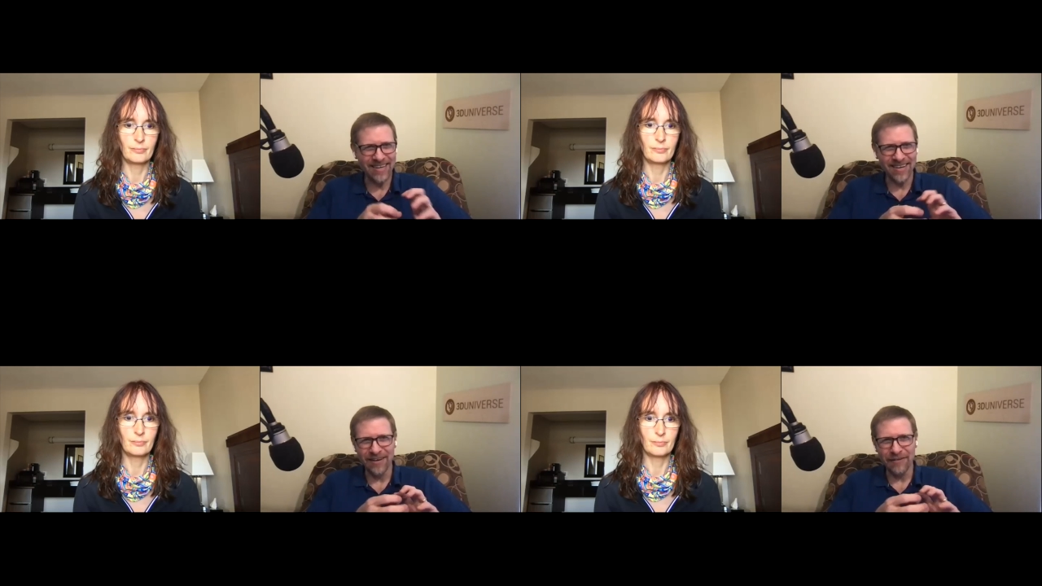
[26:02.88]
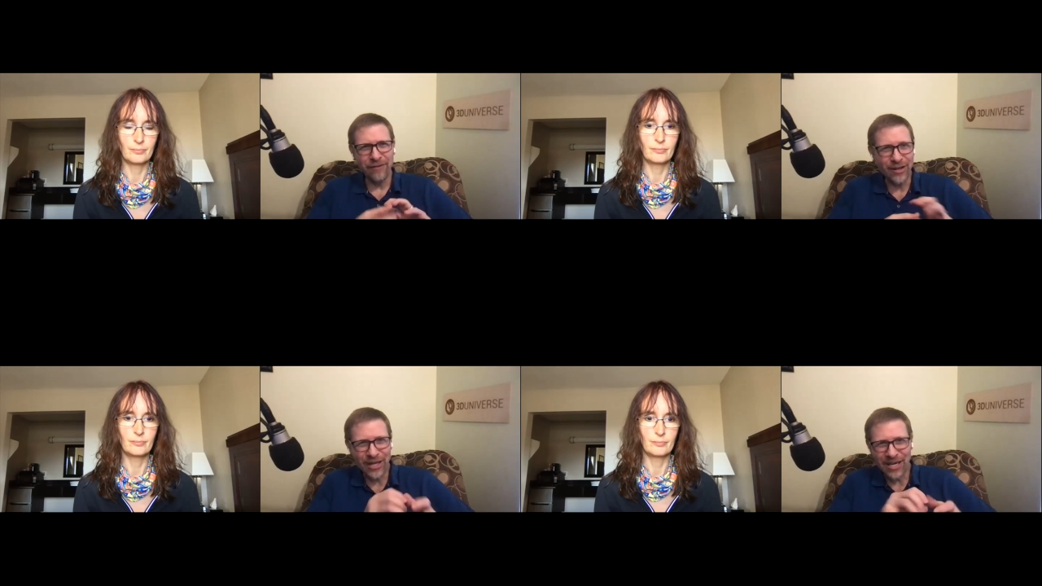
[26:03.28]
Speaker 1: uh,
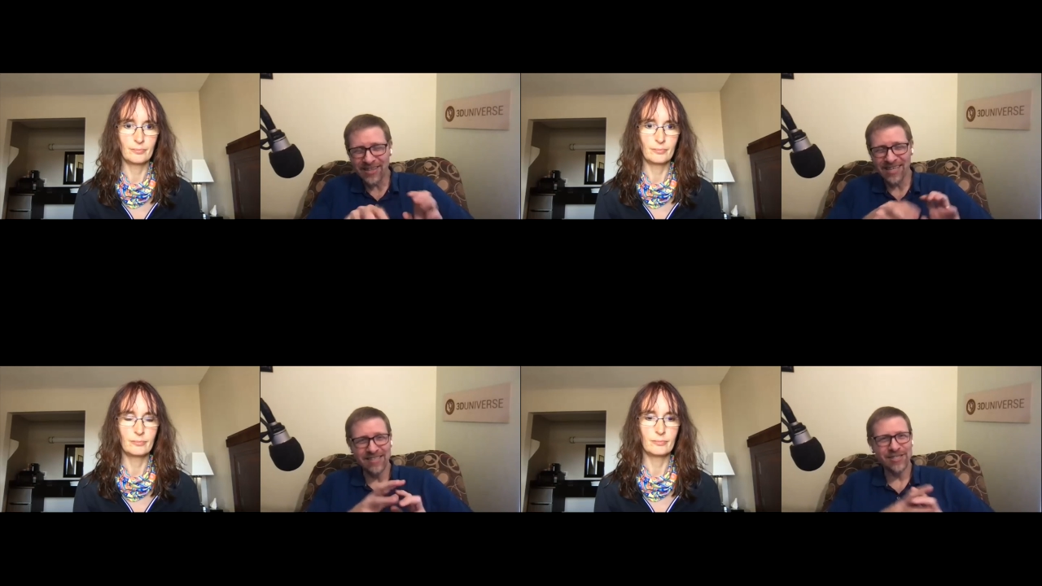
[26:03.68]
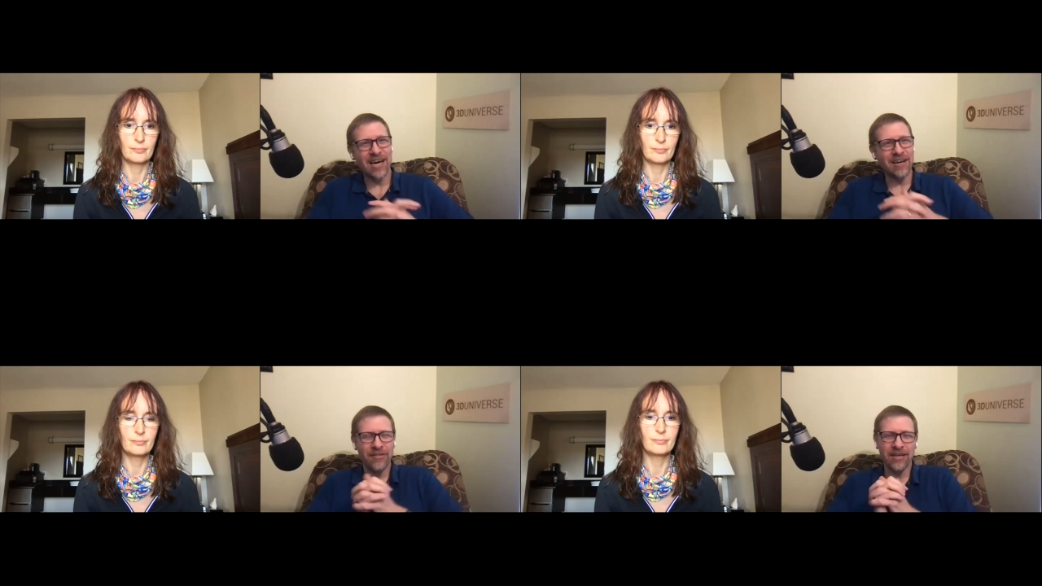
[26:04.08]
filling on the inside
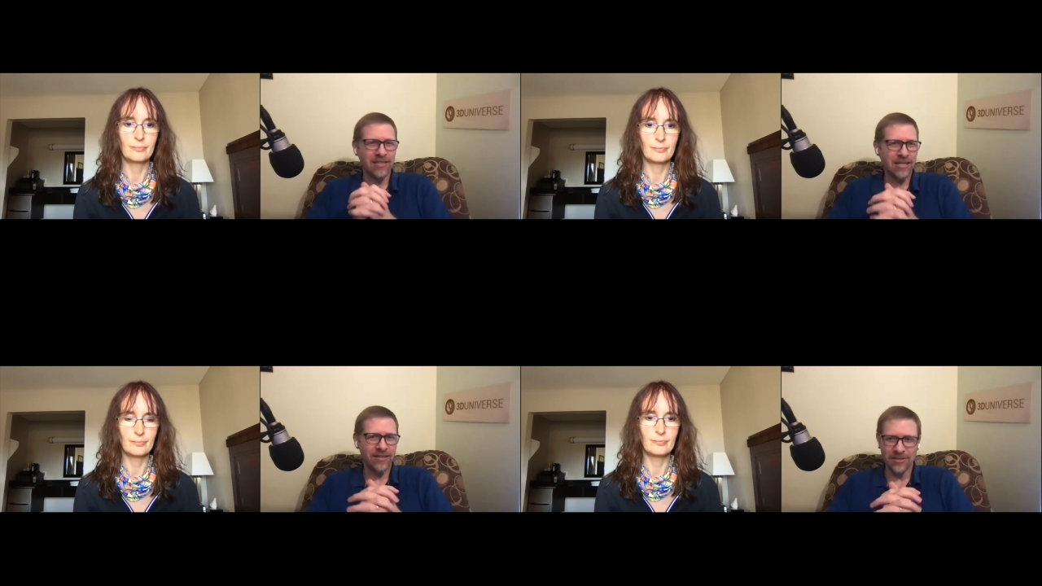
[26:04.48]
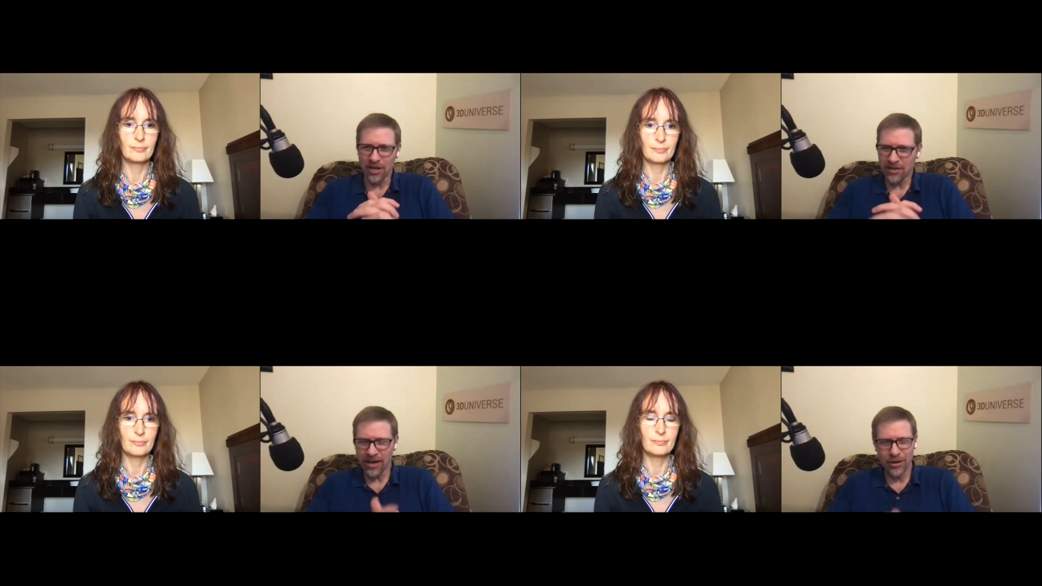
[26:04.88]
and things, uh, things like
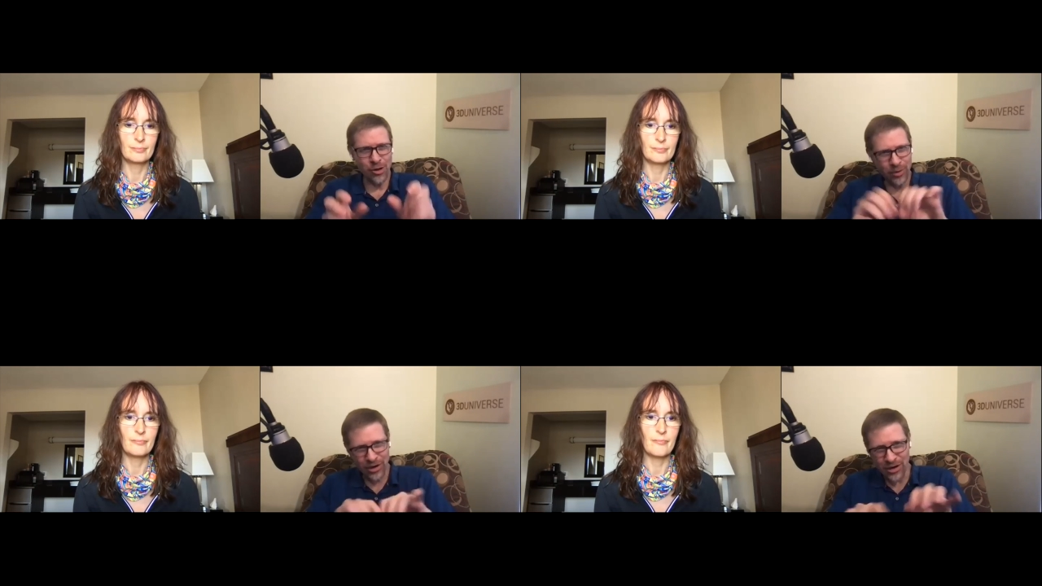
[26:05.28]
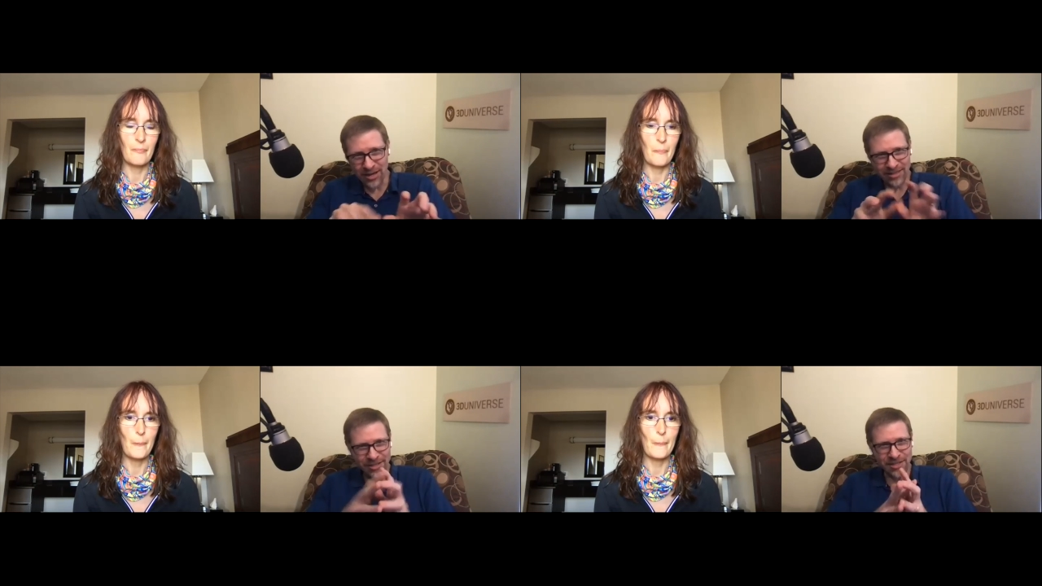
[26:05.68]
that you can put
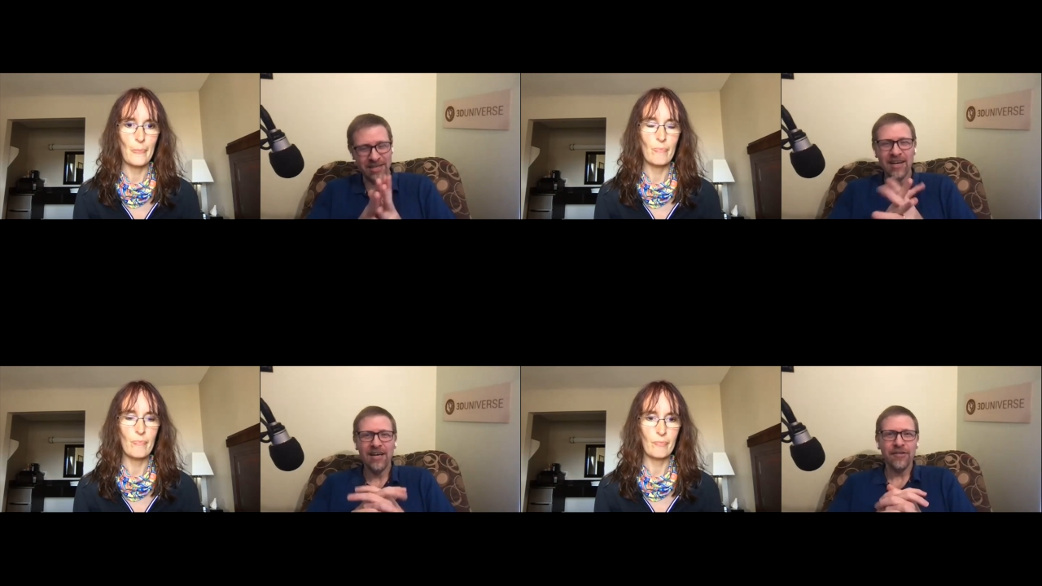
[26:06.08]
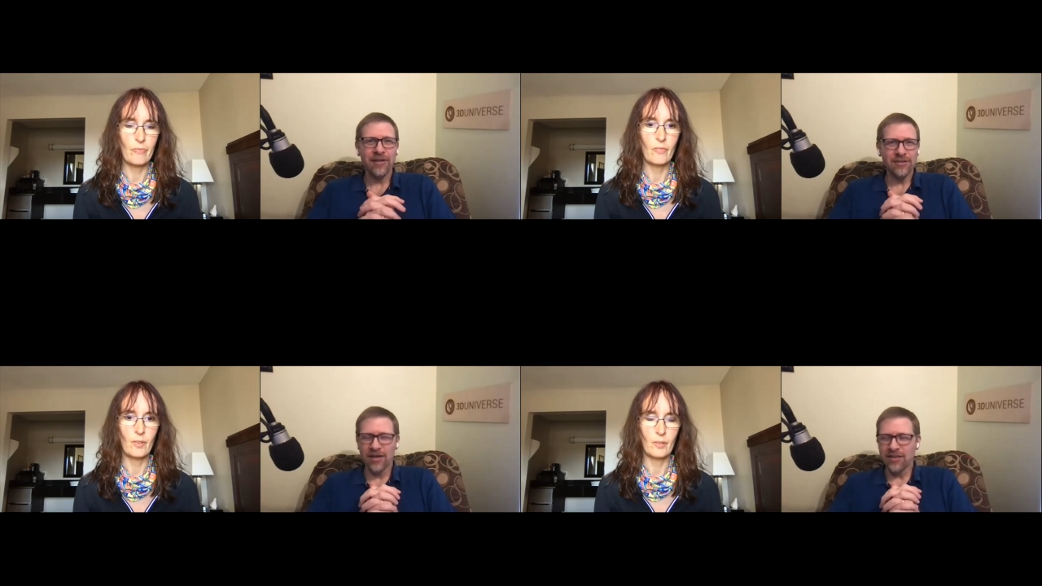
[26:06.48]
nuts and
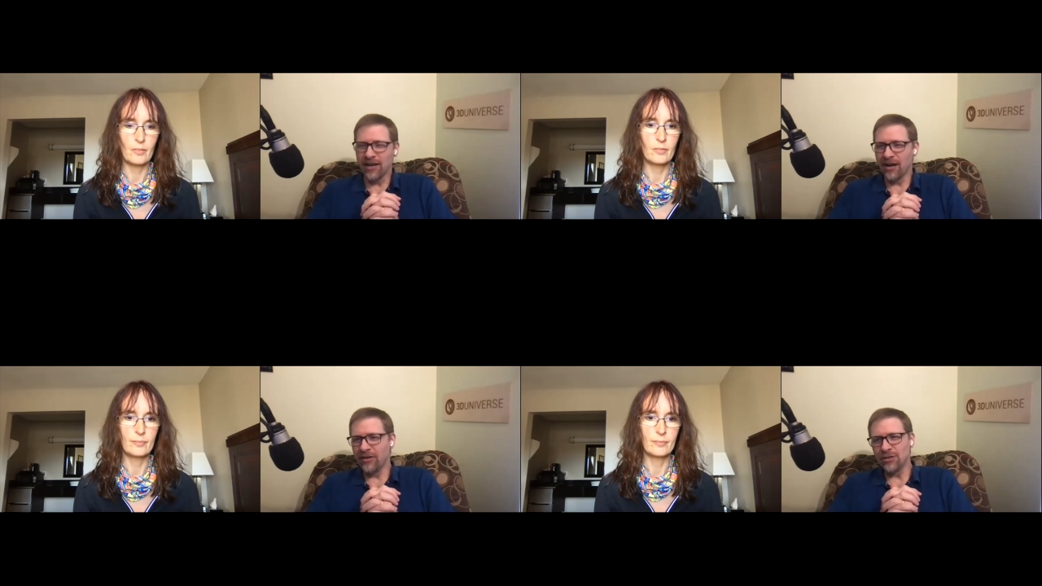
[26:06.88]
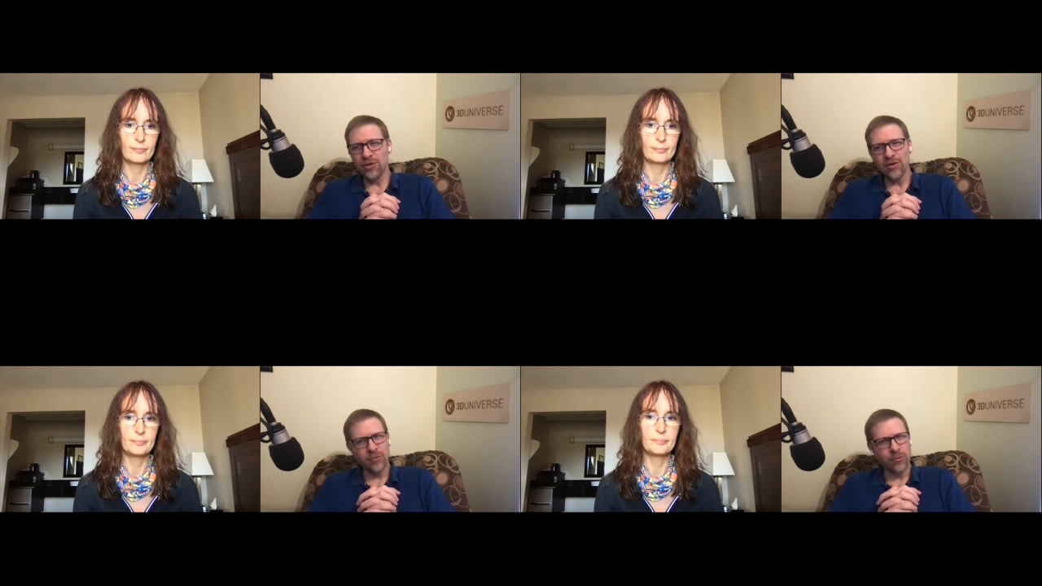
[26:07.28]
things like that in there so you
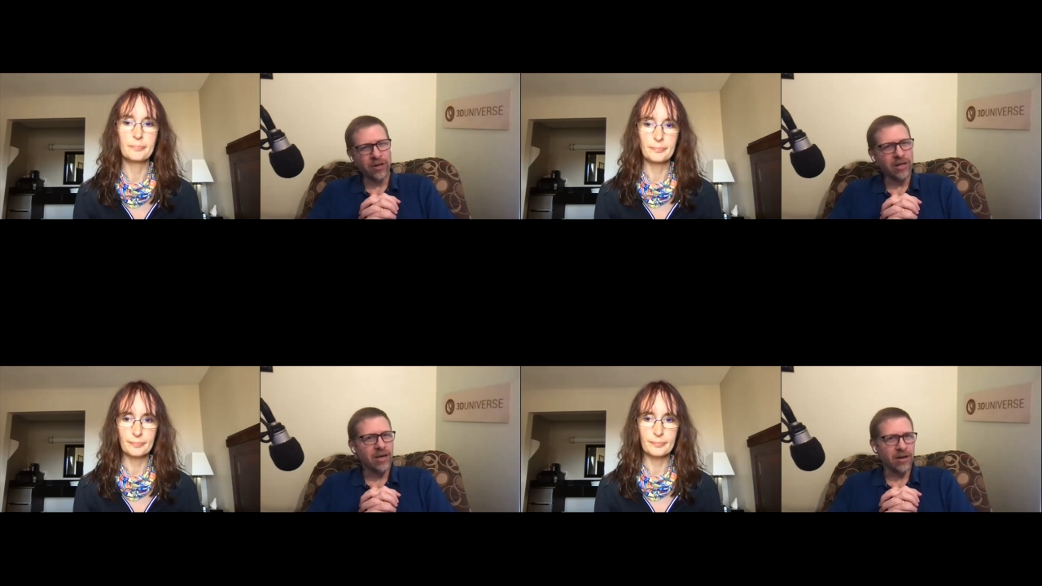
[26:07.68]
can really get